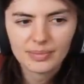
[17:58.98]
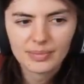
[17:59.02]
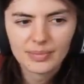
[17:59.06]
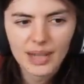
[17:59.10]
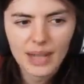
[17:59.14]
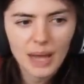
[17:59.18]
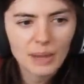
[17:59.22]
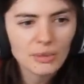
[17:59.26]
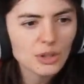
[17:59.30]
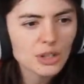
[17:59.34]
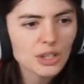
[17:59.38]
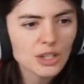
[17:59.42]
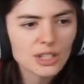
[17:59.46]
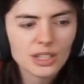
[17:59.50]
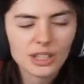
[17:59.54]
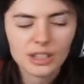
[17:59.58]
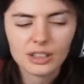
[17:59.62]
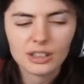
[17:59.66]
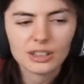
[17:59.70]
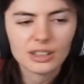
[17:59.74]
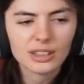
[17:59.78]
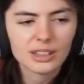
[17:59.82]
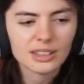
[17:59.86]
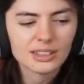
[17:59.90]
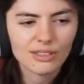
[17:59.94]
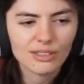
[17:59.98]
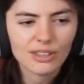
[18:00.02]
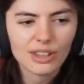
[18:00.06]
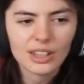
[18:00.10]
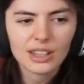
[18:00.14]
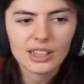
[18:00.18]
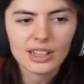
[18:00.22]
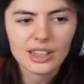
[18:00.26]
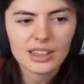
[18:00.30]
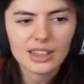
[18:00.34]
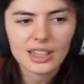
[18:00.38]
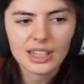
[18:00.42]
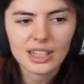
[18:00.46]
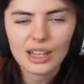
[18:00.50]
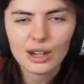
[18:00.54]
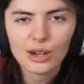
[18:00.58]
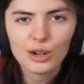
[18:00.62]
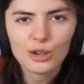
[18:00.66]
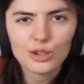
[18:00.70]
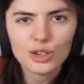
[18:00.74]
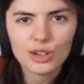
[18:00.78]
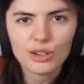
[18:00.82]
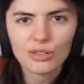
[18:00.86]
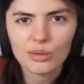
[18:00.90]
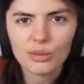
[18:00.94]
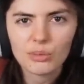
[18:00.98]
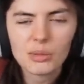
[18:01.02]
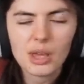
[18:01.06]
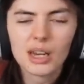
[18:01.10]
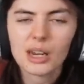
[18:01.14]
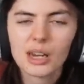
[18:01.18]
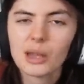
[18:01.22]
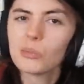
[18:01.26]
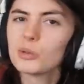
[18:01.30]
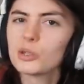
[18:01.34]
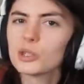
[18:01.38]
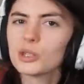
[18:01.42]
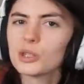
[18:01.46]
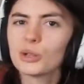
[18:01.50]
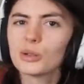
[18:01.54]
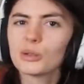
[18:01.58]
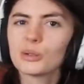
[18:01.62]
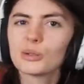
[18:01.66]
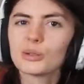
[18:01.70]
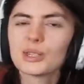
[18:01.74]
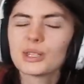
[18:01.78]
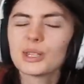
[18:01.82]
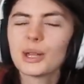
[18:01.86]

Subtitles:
I'm just still feeling the energy from that episode.